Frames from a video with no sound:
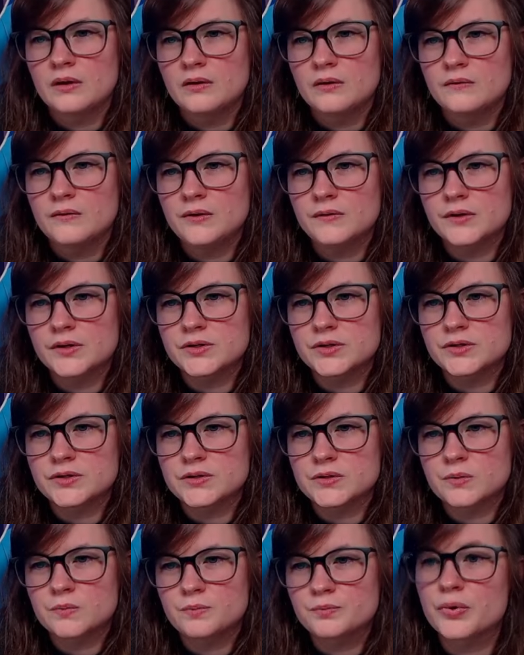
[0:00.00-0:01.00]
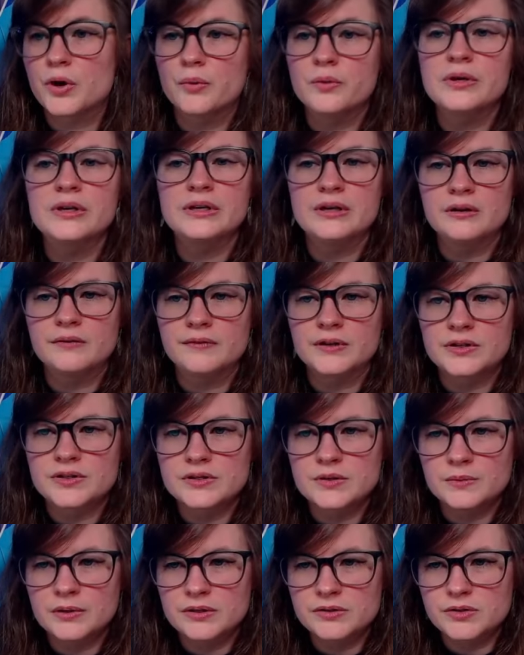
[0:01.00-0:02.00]
Few birds are just prone to ear infection.
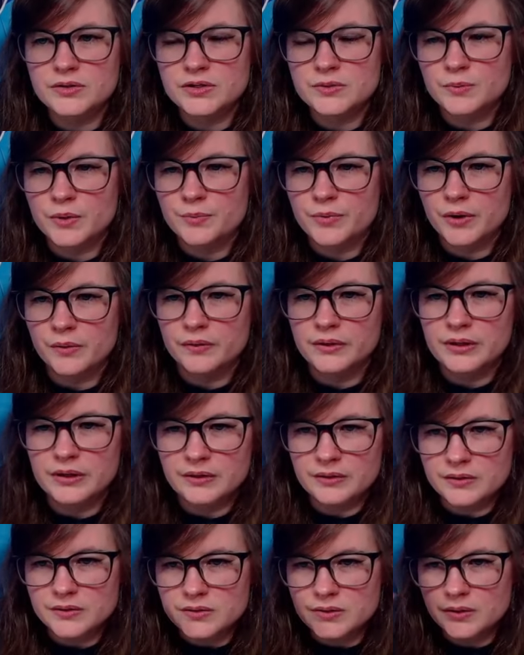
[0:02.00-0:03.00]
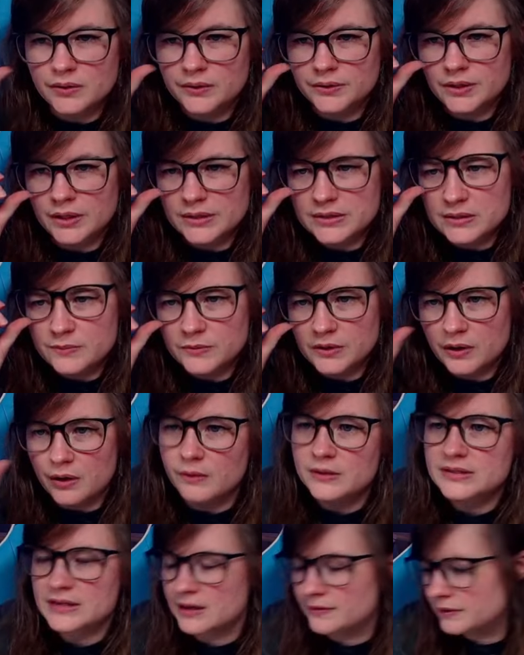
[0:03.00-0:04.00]
Sometimes they're just more prone than others. All dogs seem to
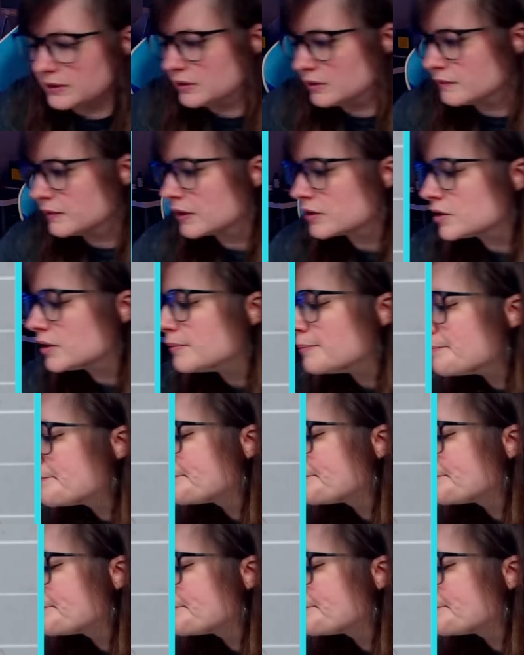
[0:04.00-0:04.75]
always have an ear infection.